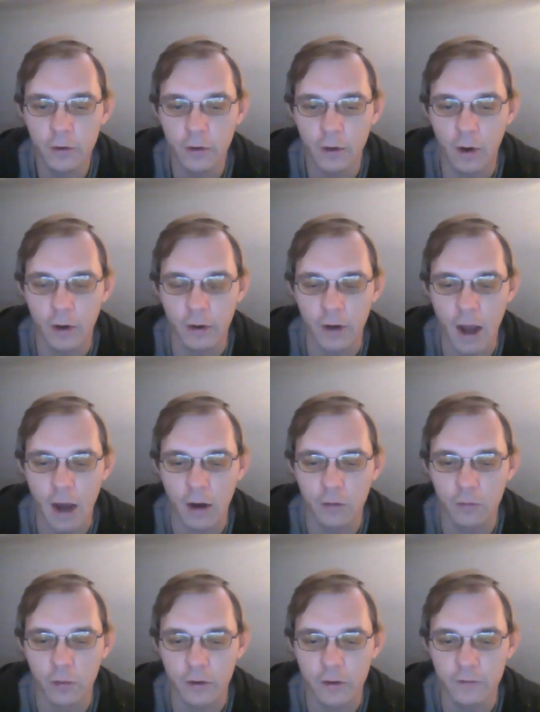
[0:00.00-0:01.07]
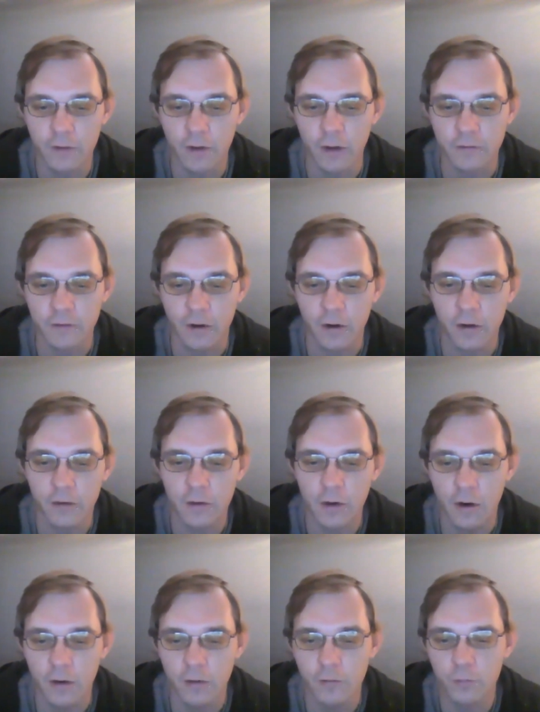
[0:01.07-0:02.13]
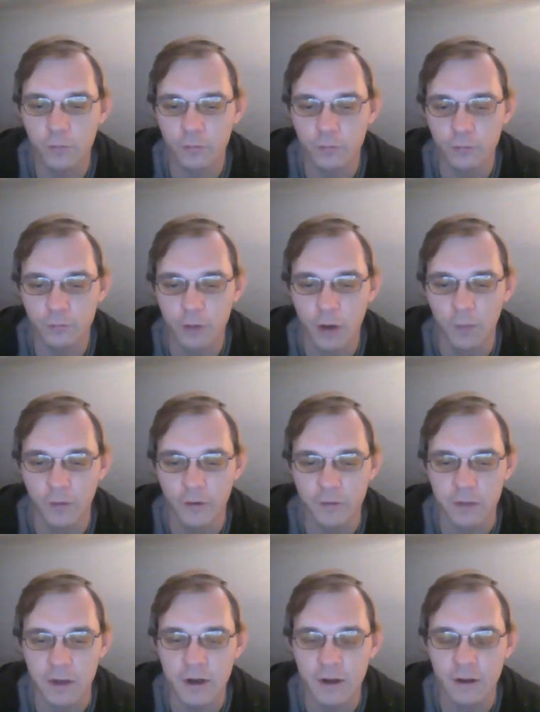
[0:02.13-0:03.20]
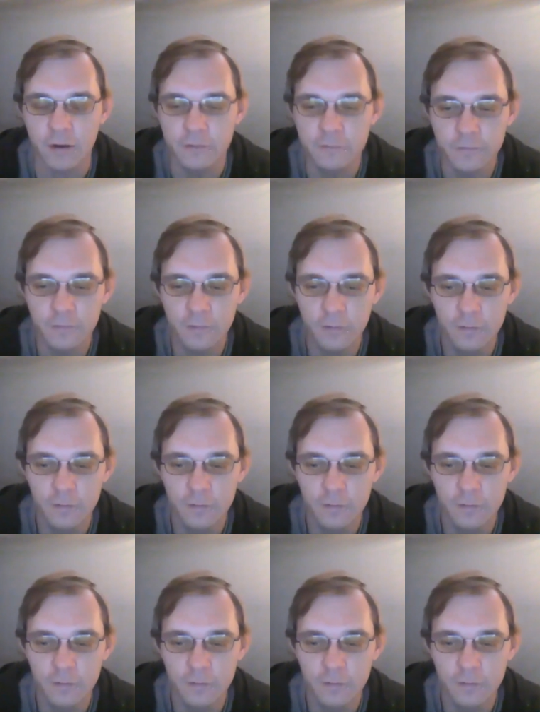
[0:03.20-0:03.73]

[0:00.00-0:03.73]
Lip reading: on how we're conducting our public meetings.